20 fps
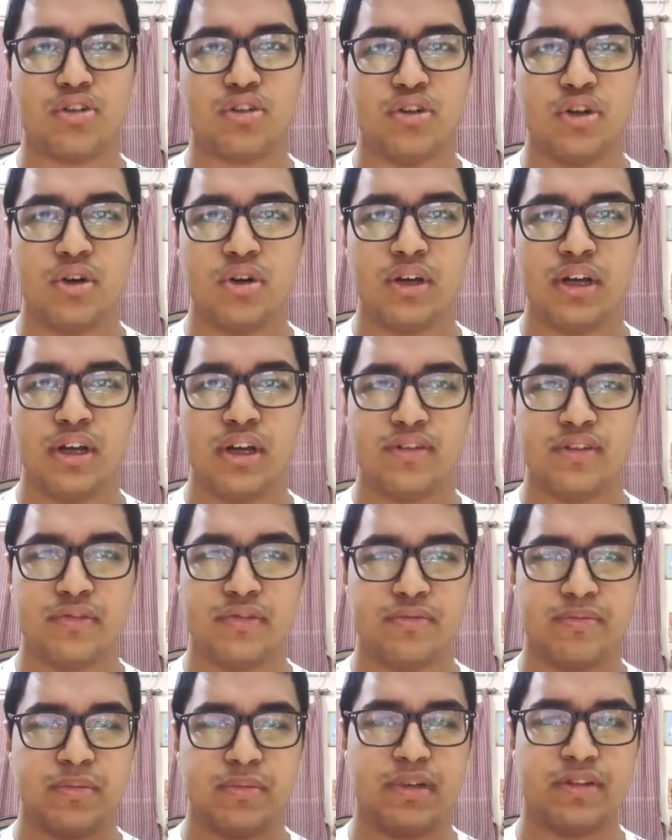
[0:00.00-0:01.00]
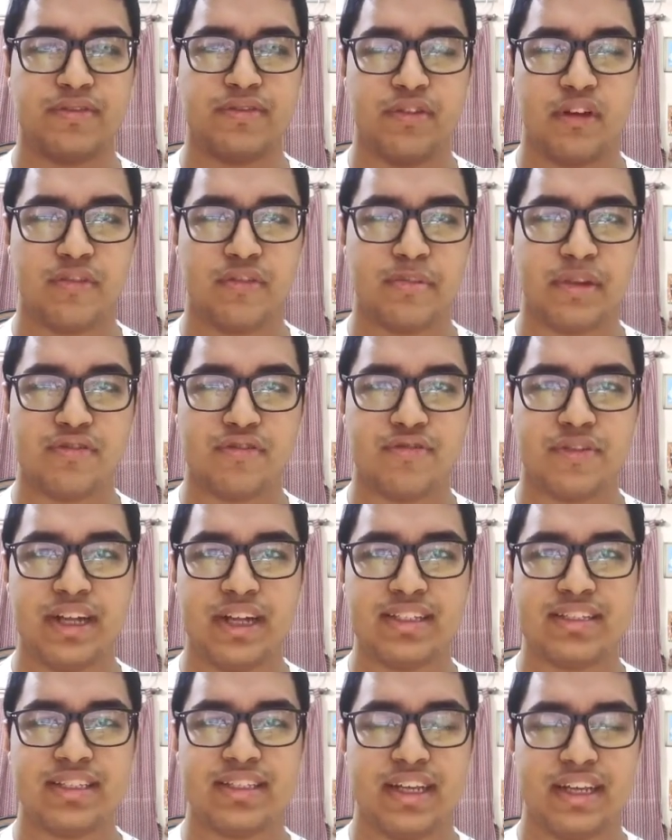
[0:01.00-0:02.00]
to know from a few of my
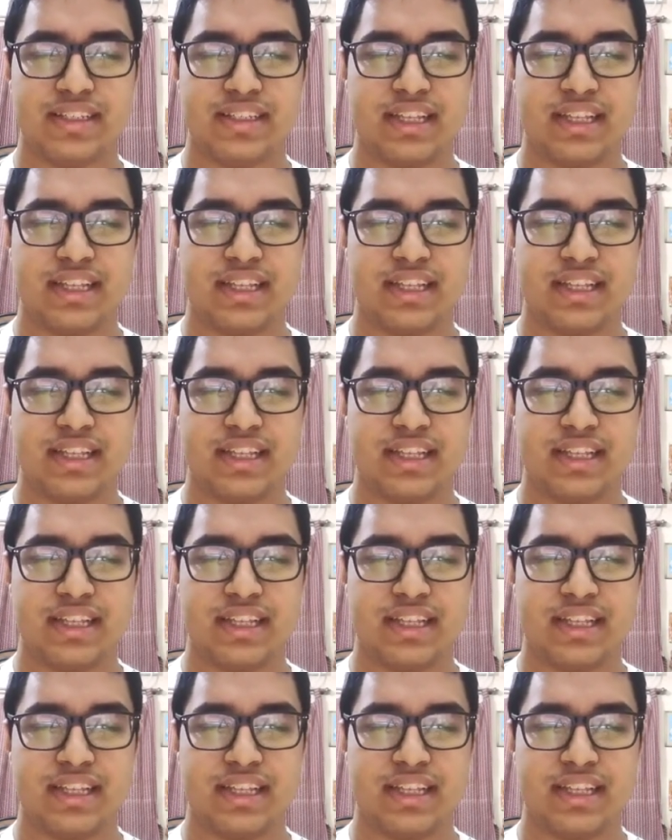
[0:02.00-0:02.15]
friends.